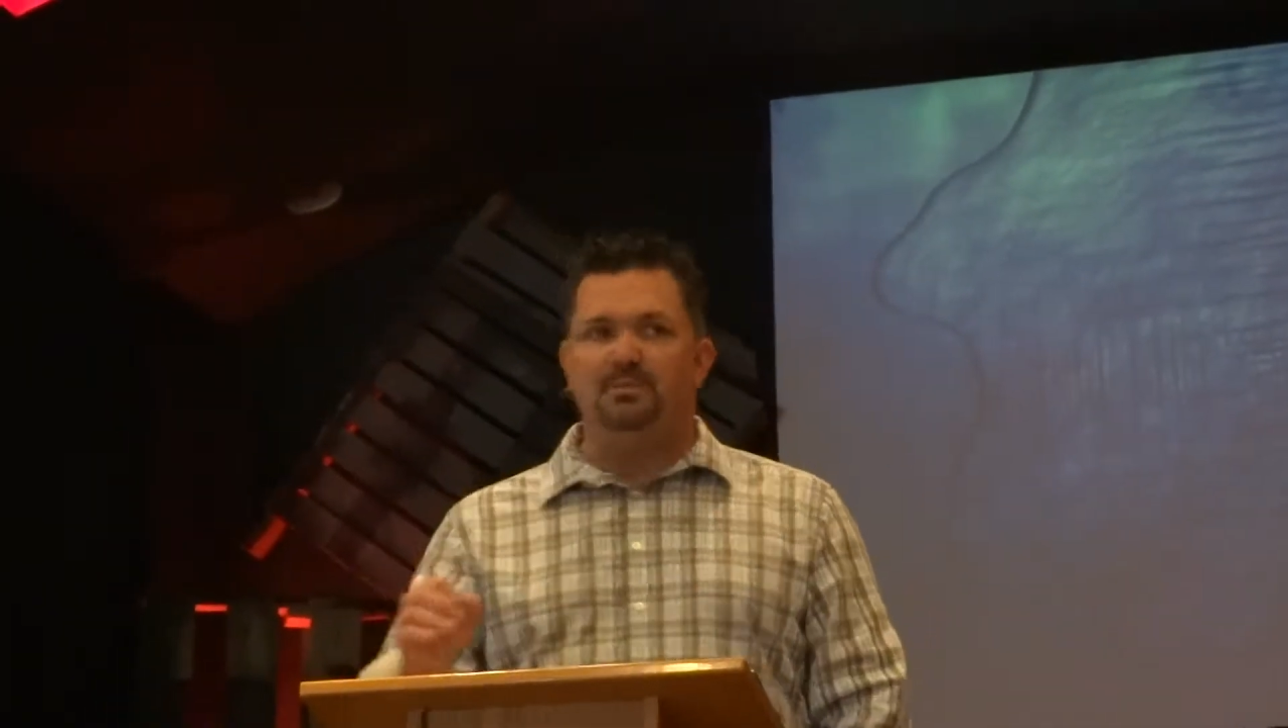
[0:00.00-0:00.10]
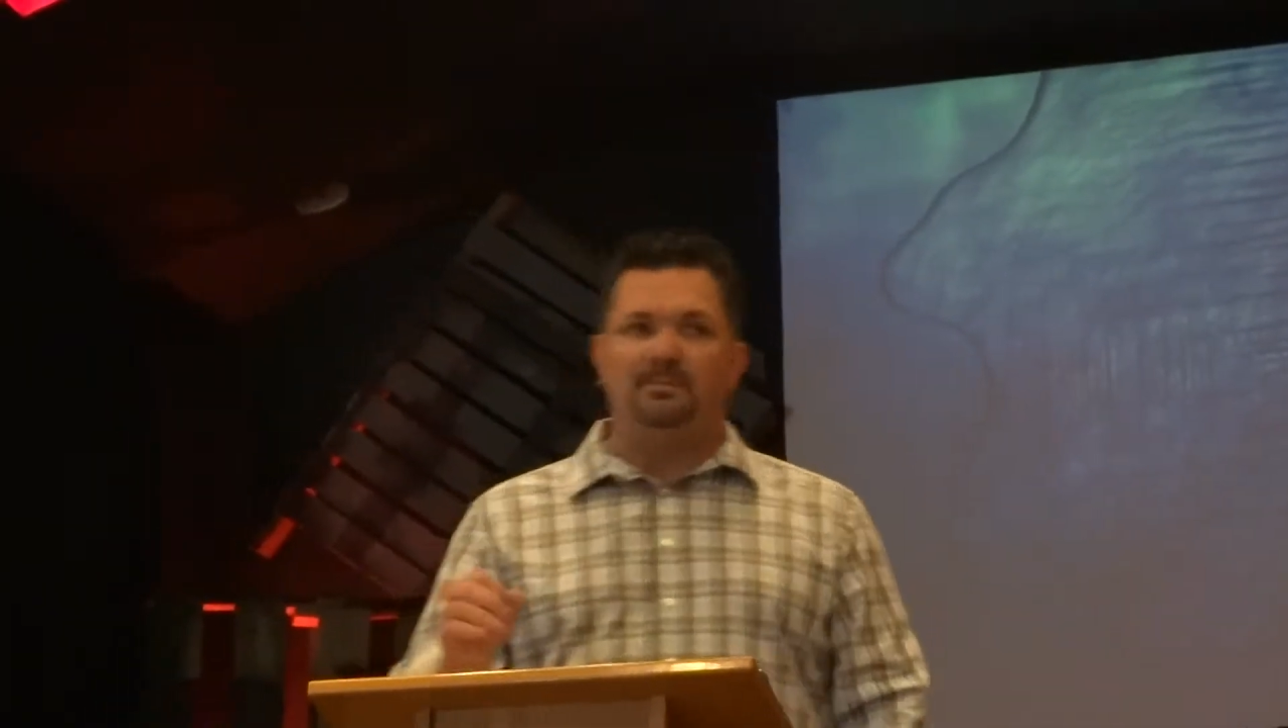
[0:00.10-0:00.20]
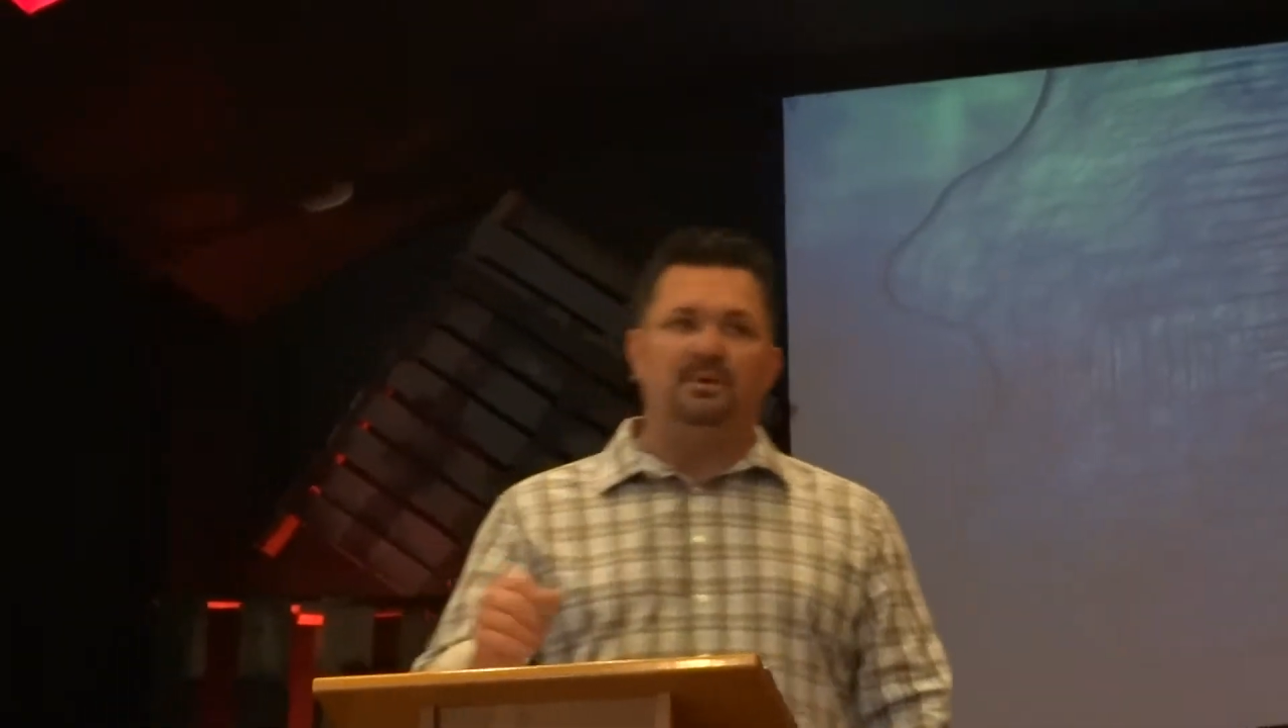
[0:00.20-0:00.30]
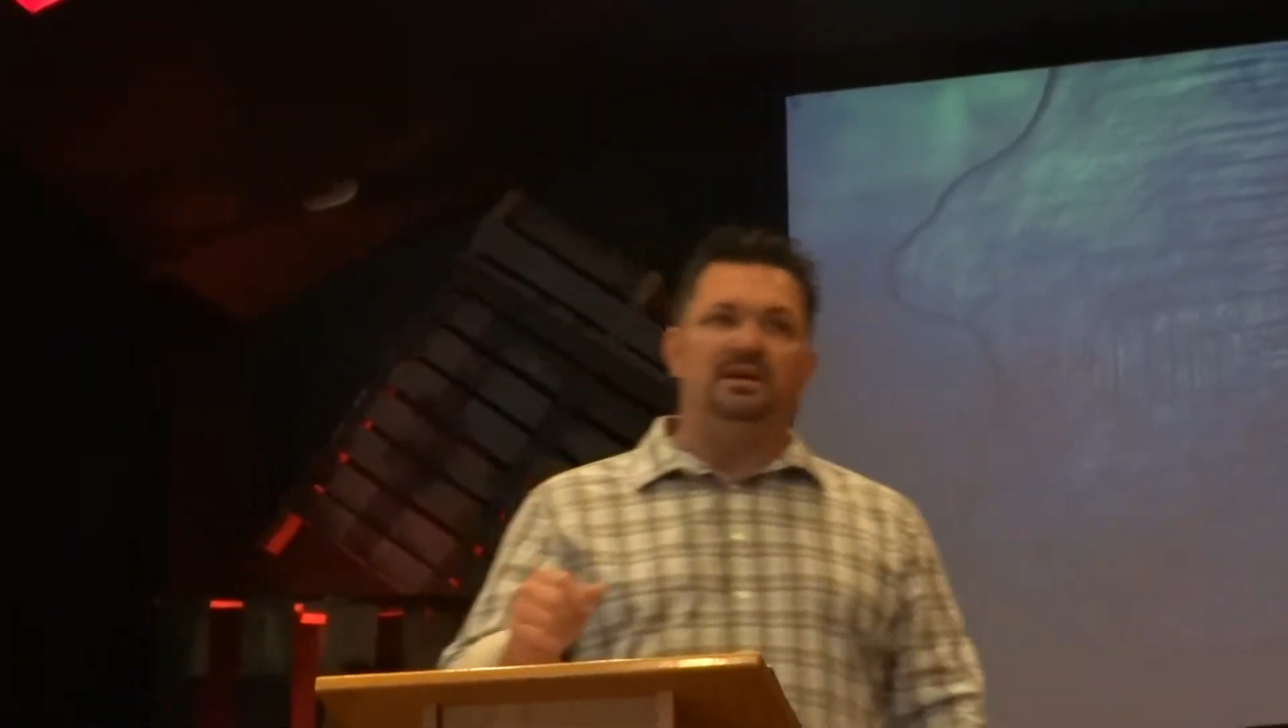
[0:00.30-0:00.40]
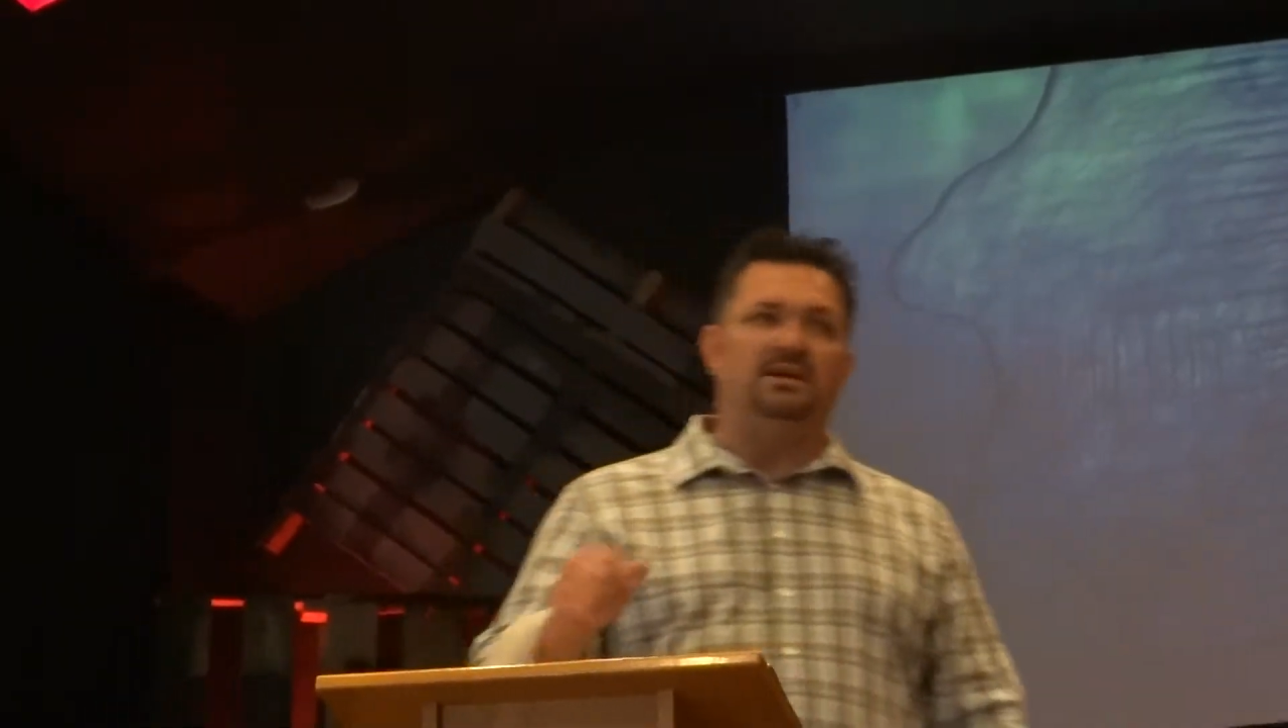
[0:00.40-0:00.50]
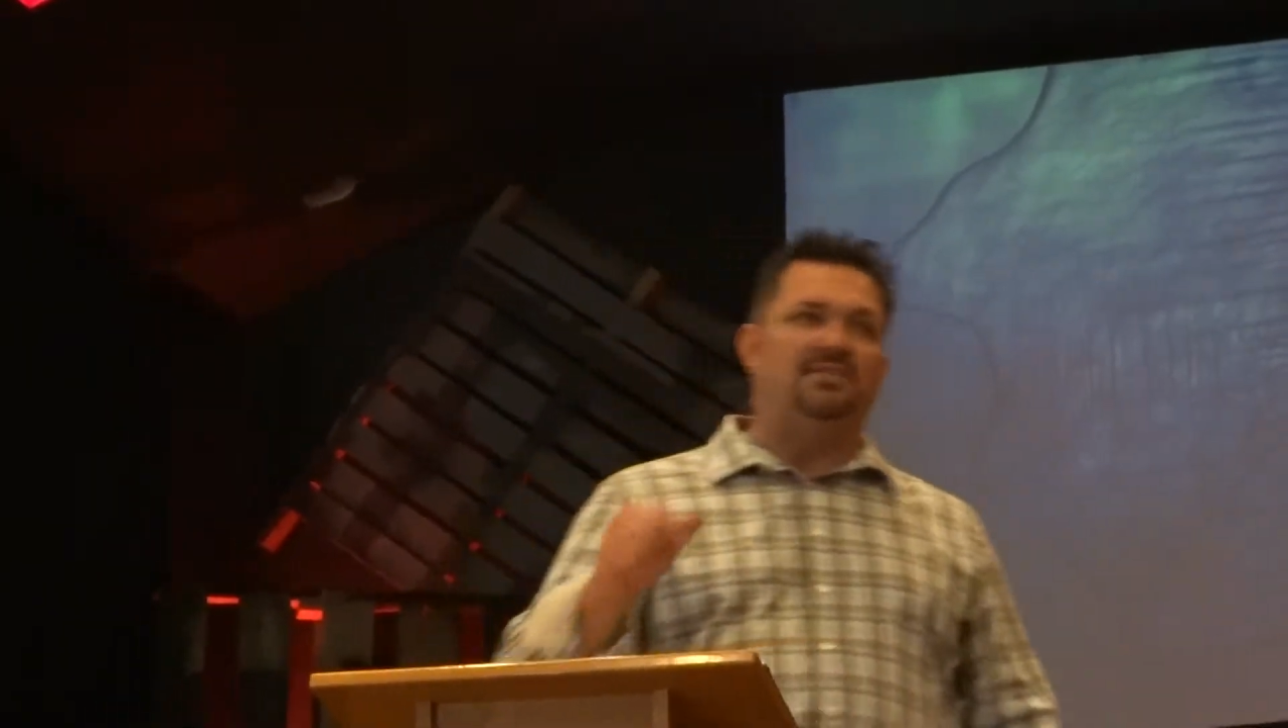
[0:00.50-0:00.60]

people here